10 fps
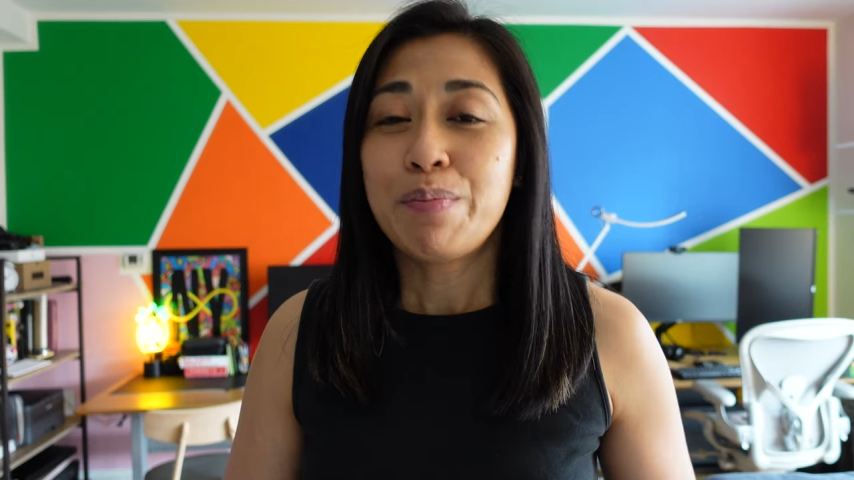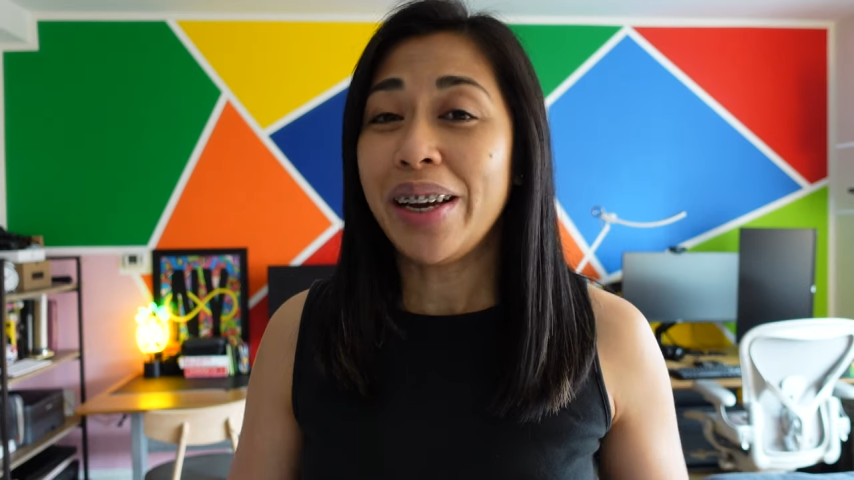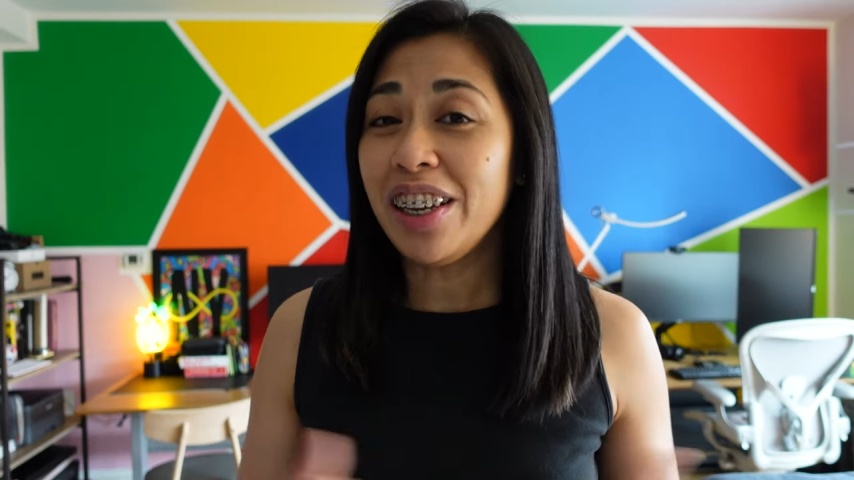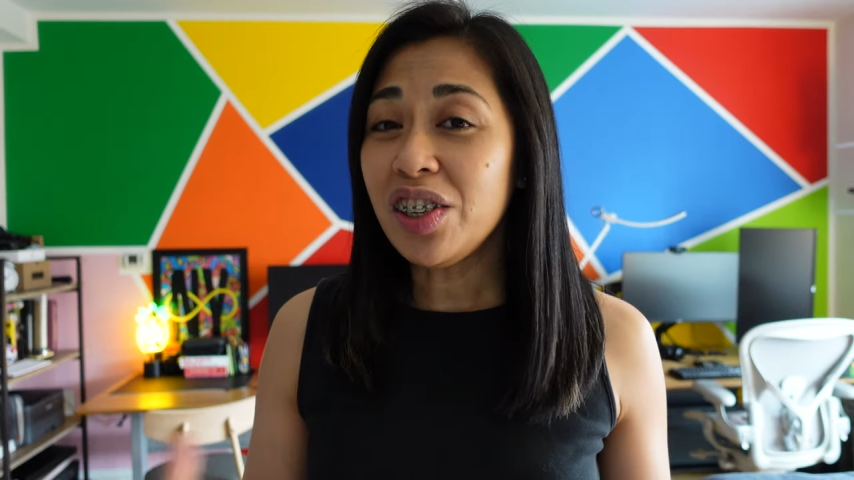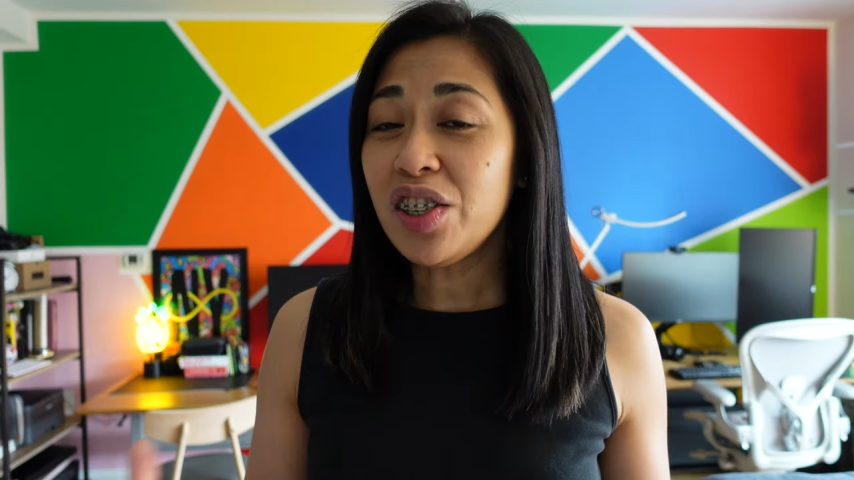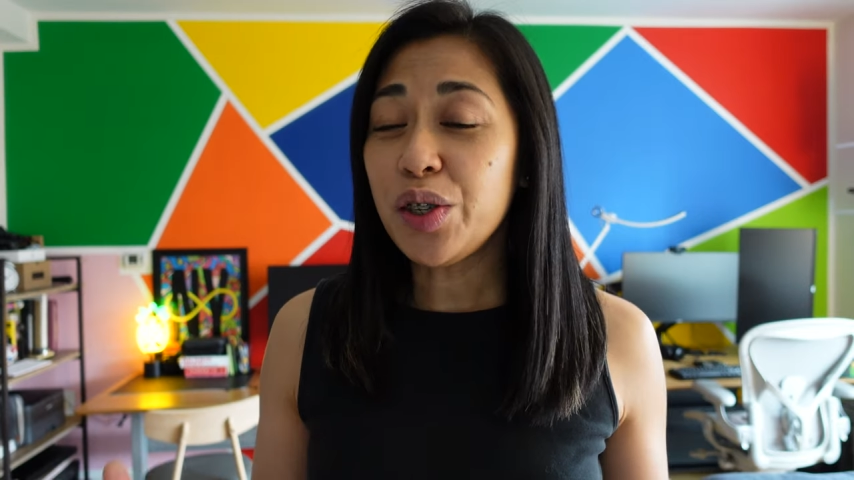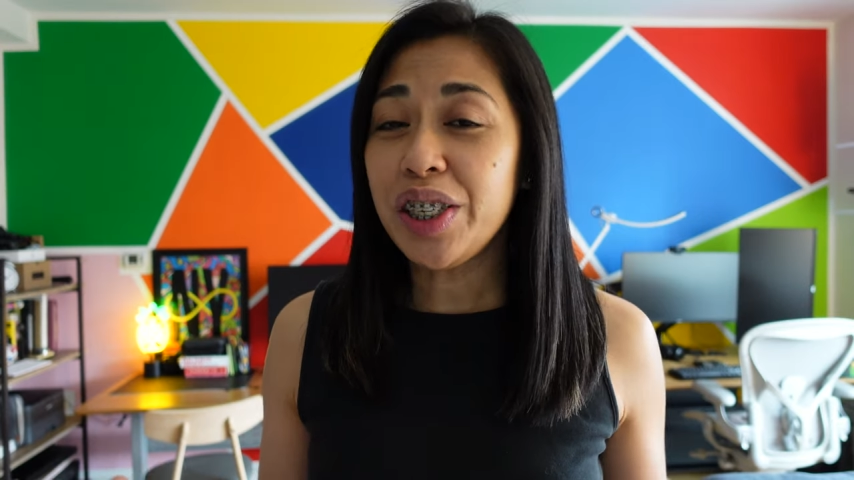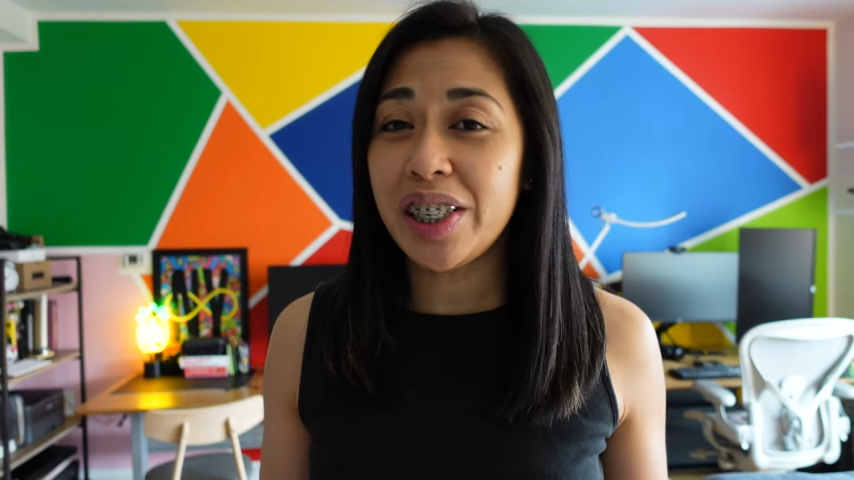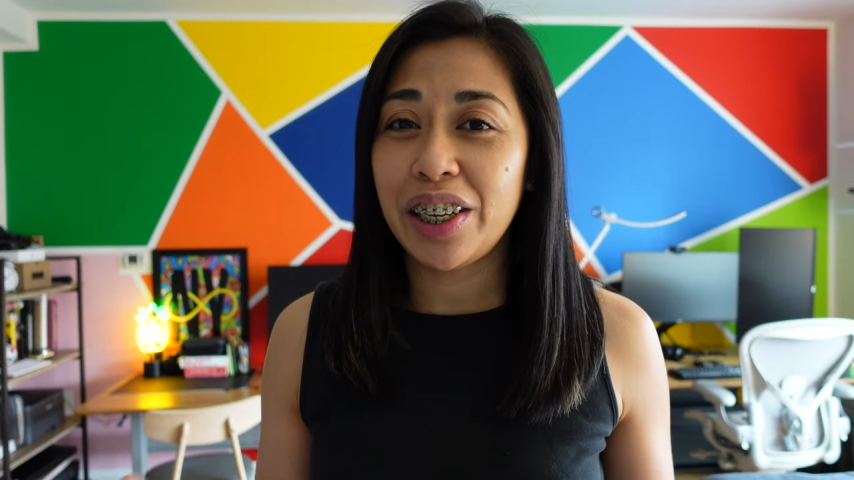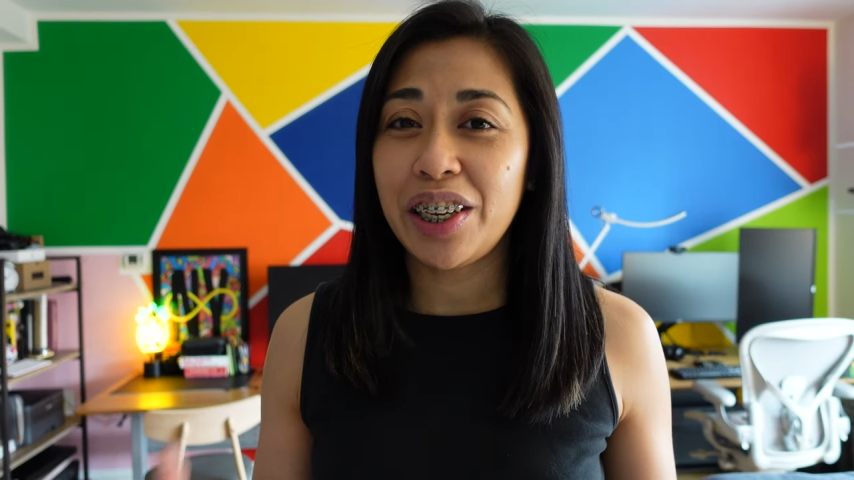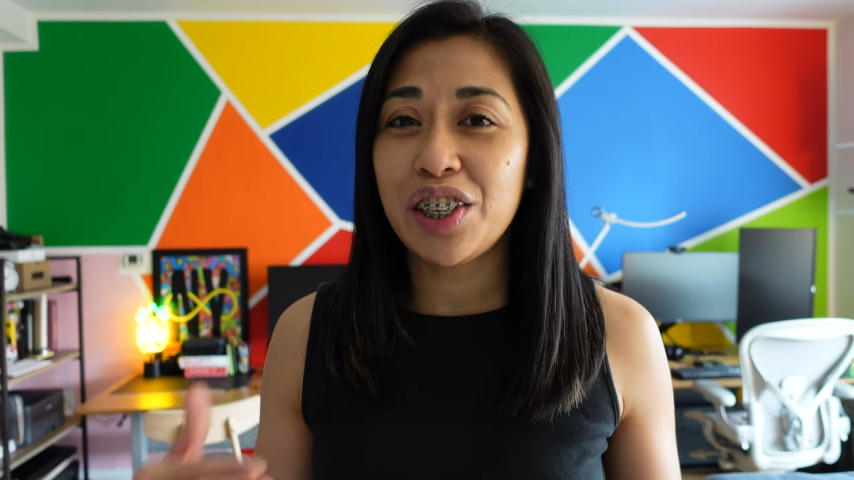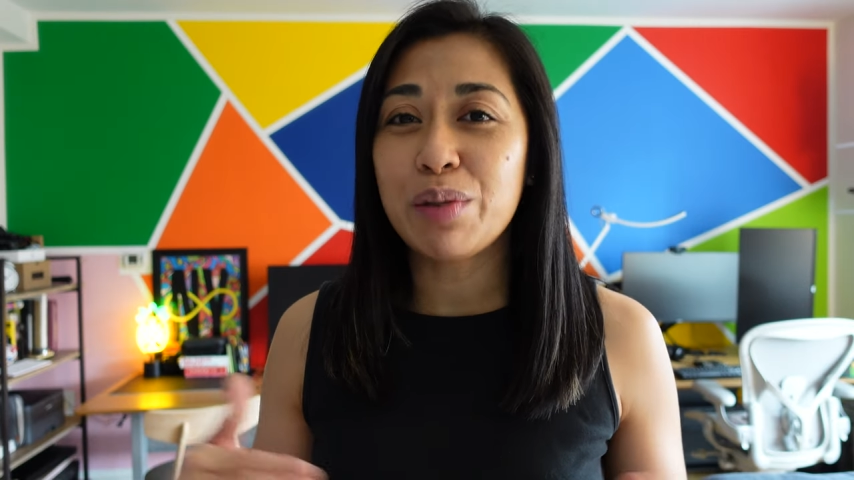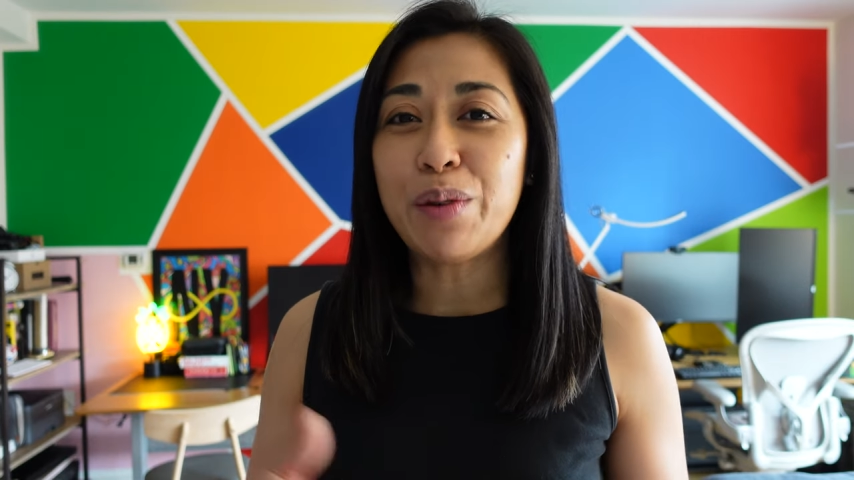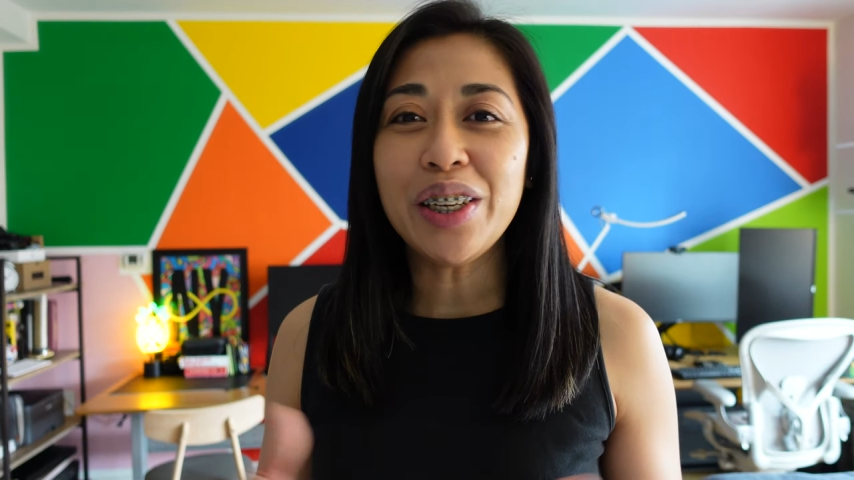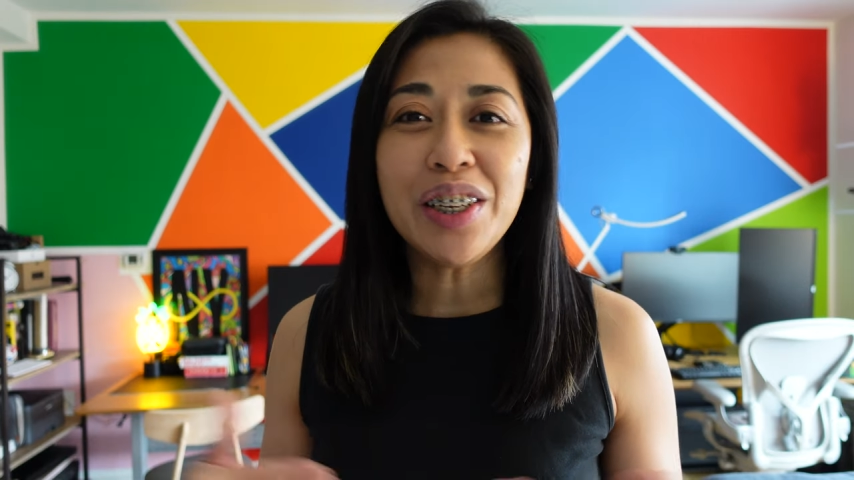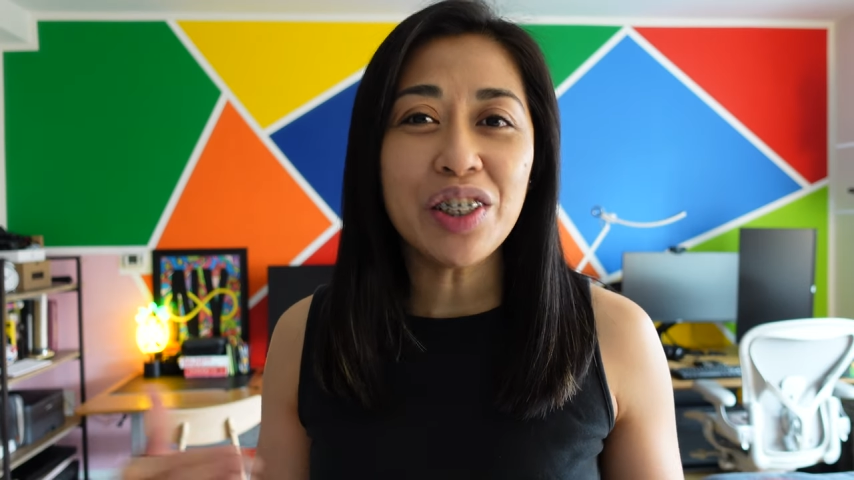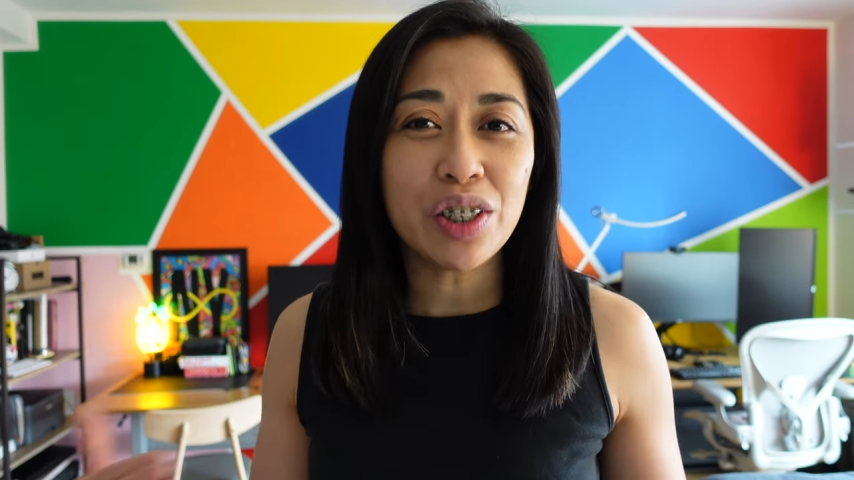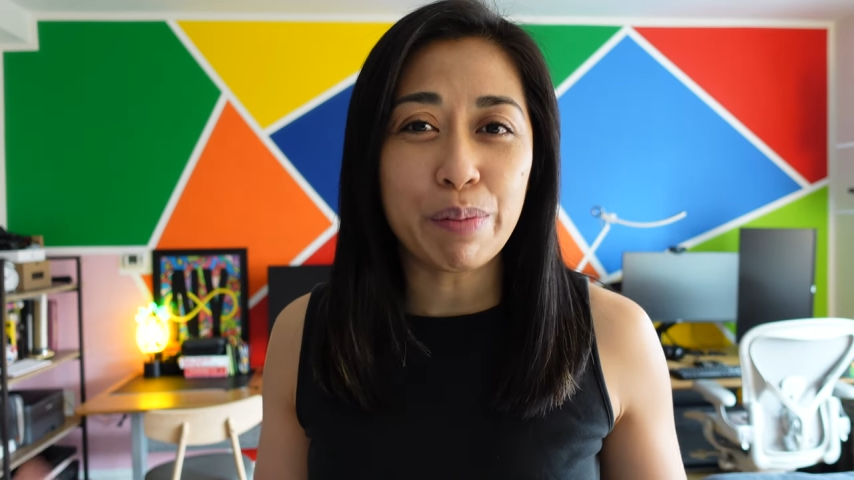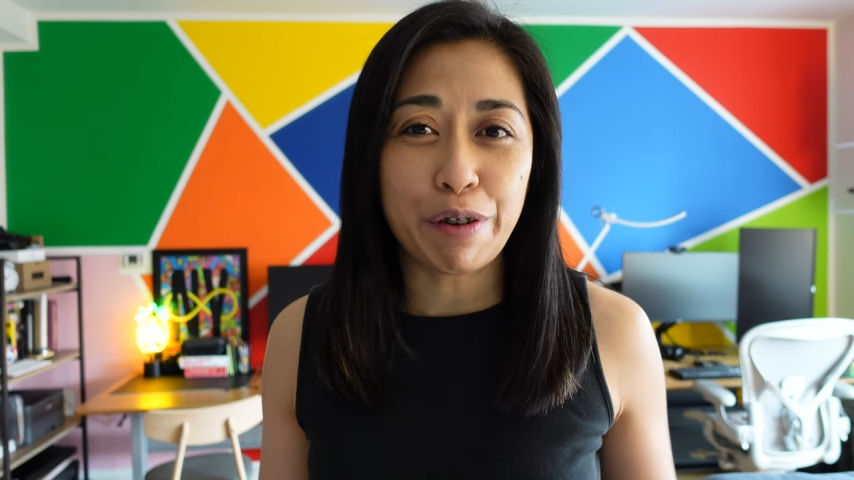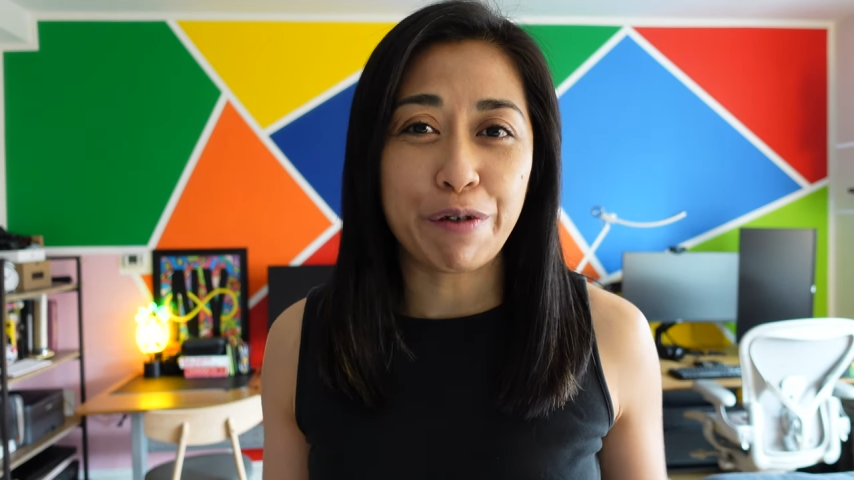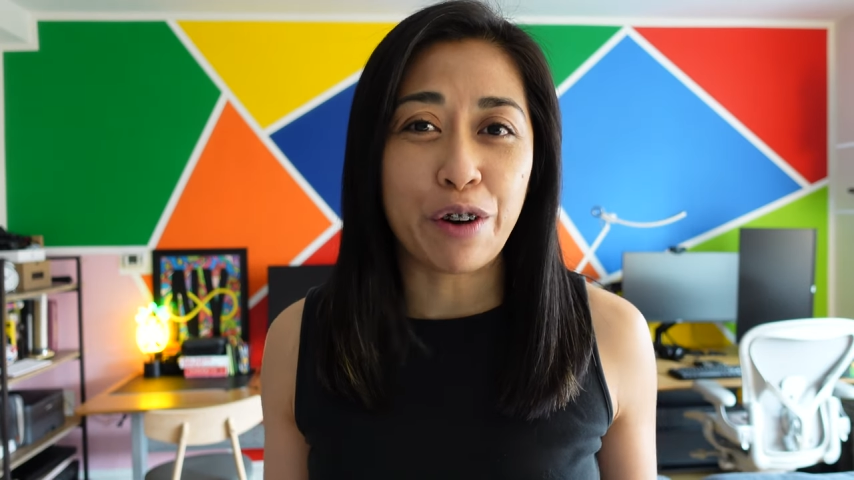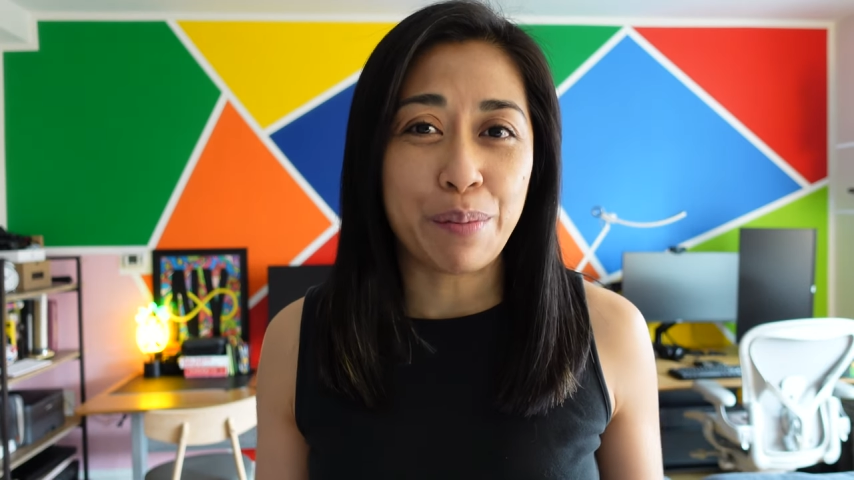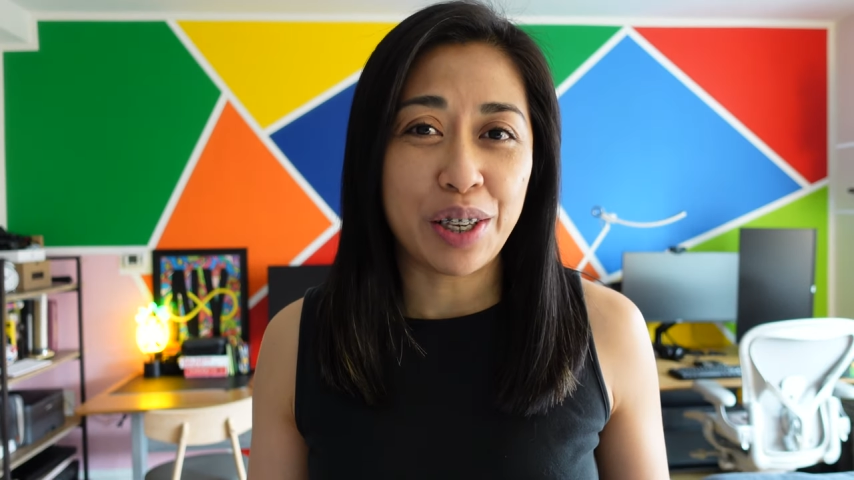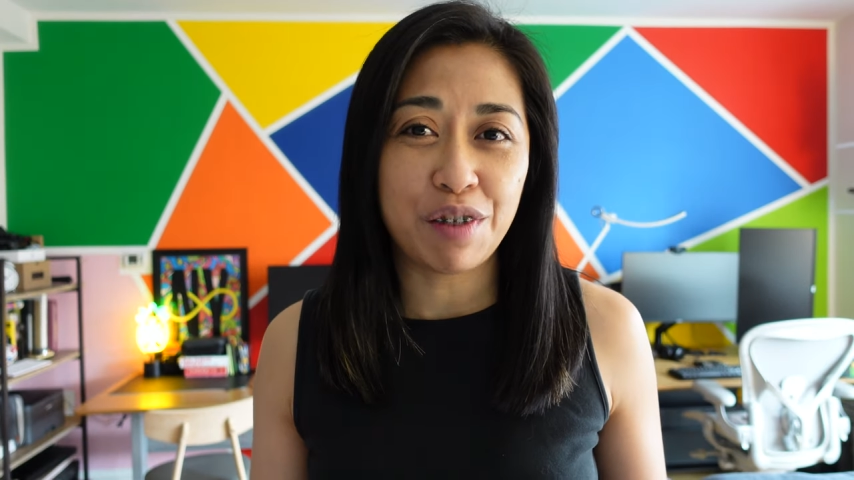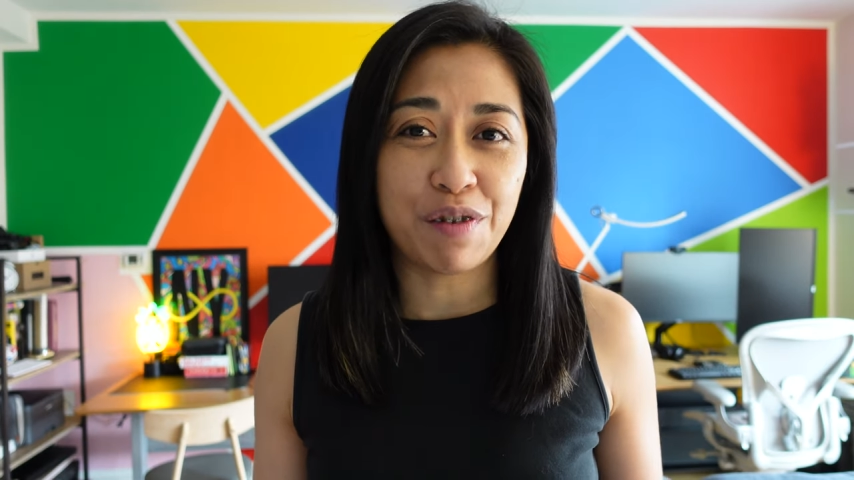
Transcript: But Industry City is more than just a performance